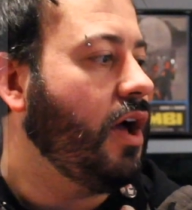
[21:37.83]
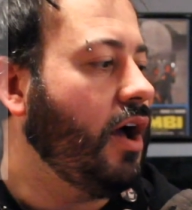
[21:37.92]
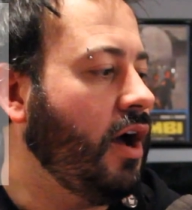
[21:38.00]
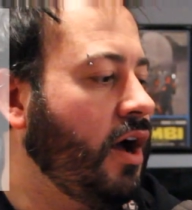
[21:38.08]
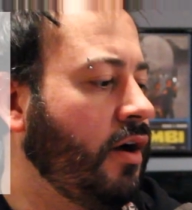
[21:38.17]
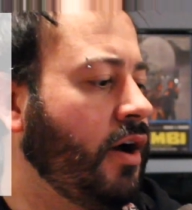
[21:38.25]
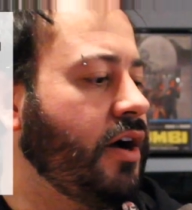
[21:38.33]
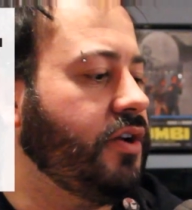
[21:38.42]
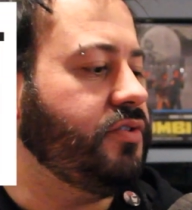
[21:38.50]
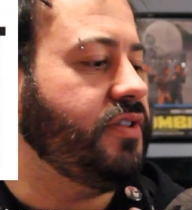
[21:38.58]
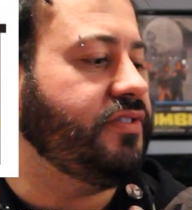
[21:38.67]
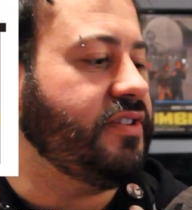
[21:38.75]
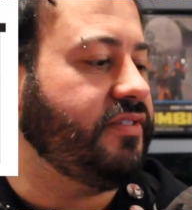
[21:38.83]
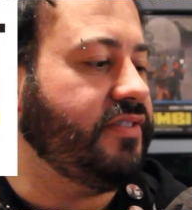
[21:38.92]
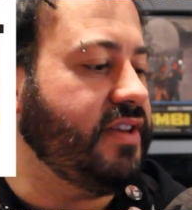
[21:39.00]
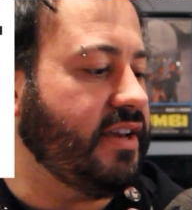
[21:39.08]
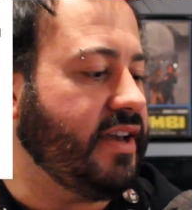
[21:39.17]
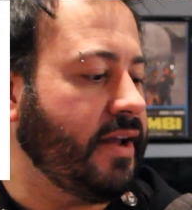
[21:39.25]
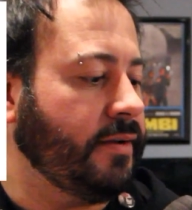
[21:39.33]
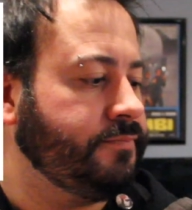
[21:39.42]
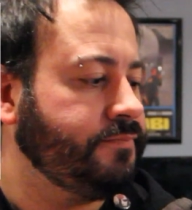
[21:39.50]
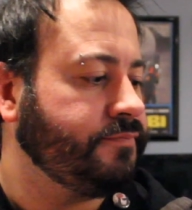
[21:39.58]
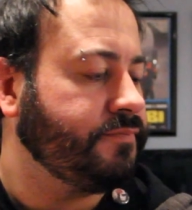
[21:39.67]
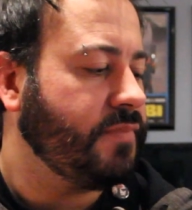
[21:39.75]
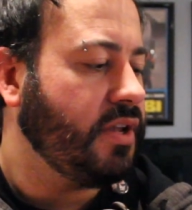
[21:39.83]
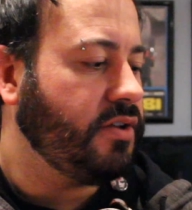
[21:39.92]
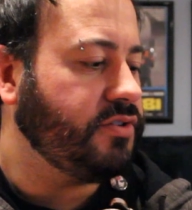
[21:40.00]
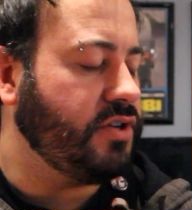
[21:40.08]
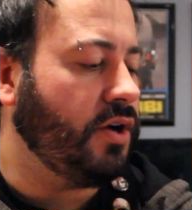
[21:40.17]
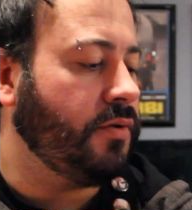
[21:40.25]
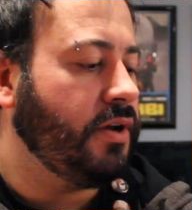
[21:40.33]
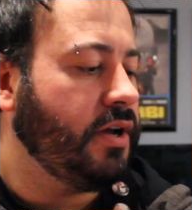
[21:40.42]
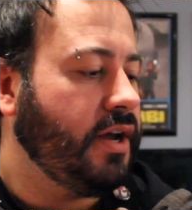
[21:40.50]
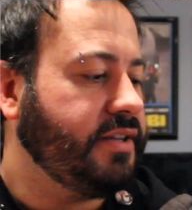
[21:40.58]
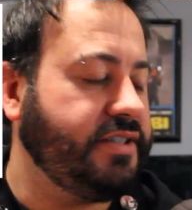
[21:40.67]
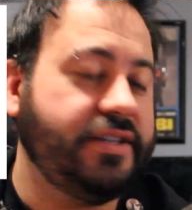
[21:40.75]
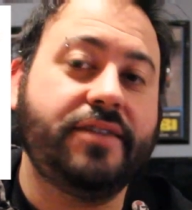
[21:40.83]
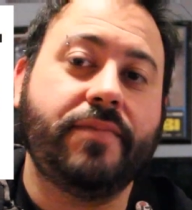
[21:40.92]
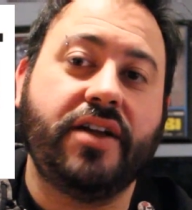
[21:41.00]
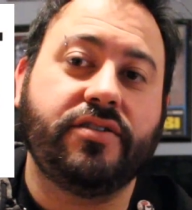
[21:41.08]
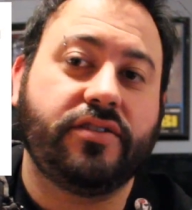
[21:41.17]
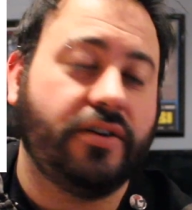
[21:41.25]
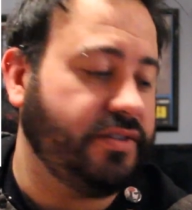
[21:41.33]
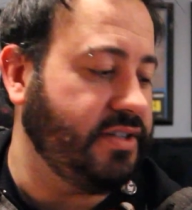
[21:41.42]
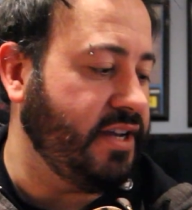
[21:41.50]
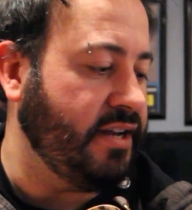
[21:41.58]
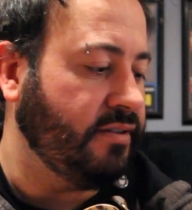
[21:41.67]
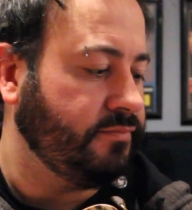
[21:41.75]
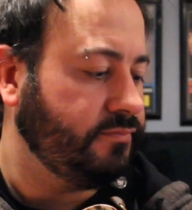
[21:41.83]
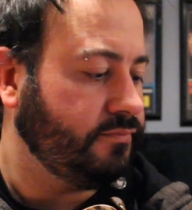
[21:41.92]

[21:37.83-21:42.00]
I'm going to do this in C again. So C major 13,